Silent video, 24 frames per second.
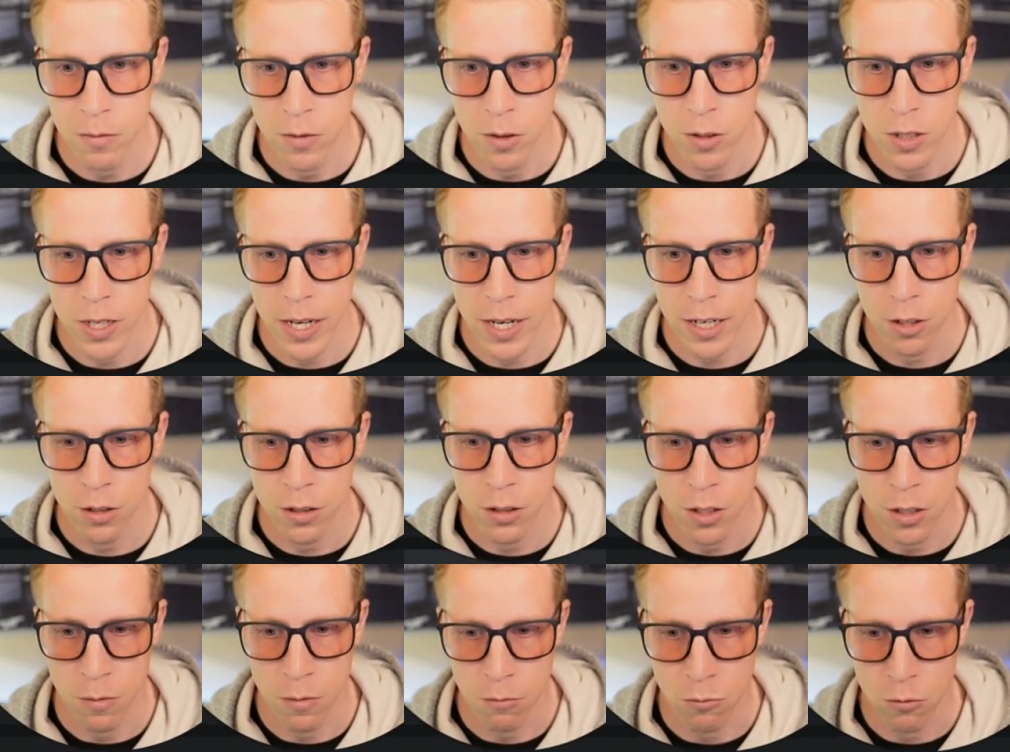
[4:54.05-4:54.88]
there's actually
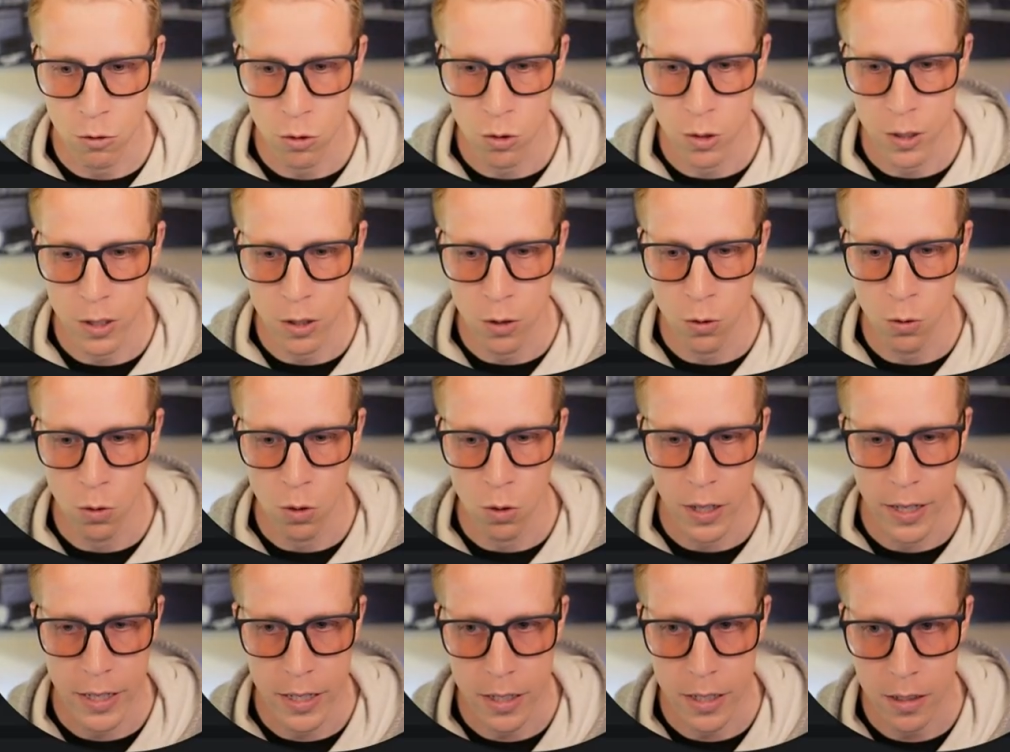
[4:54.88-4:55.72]
some really cool
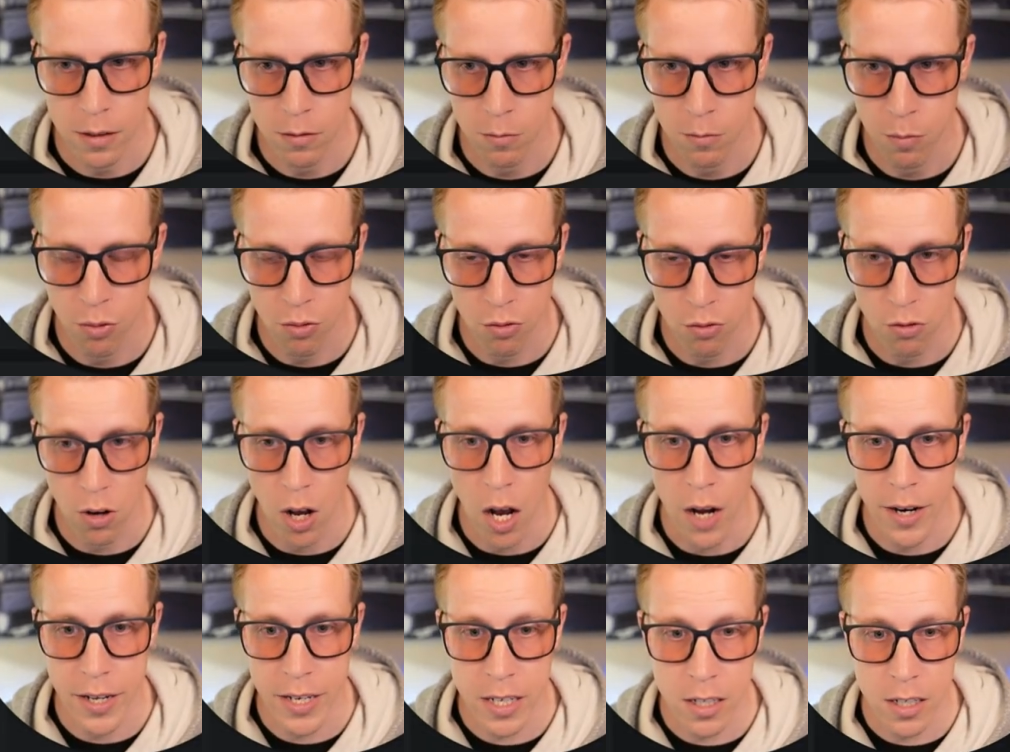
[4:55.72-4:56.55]
like
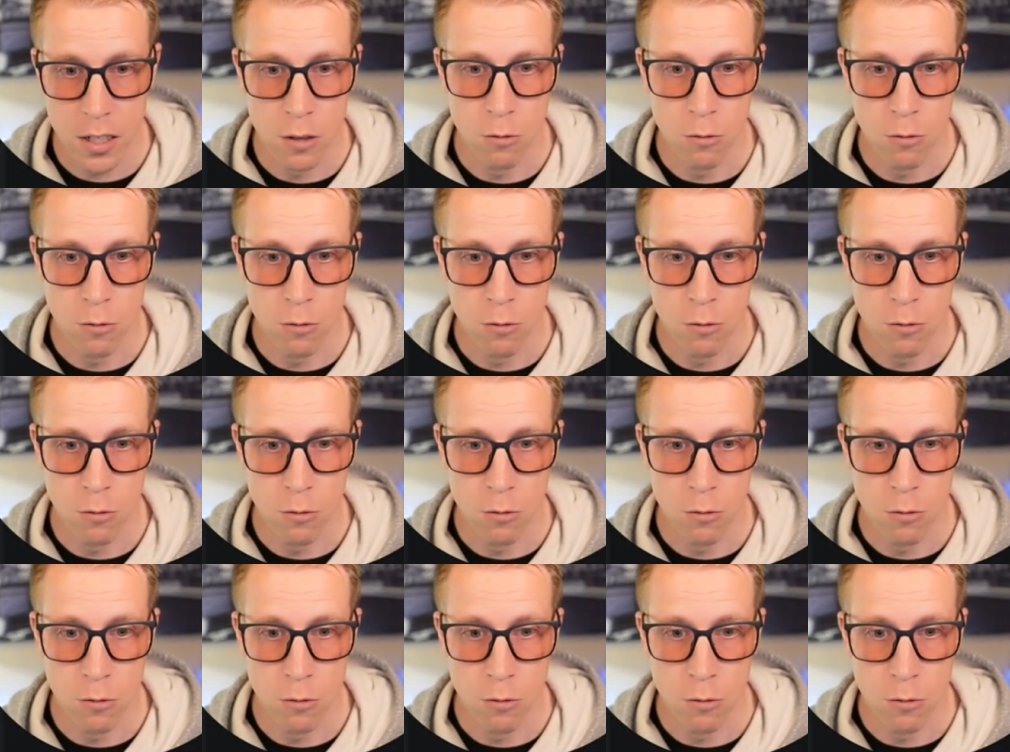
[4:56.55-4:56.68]
product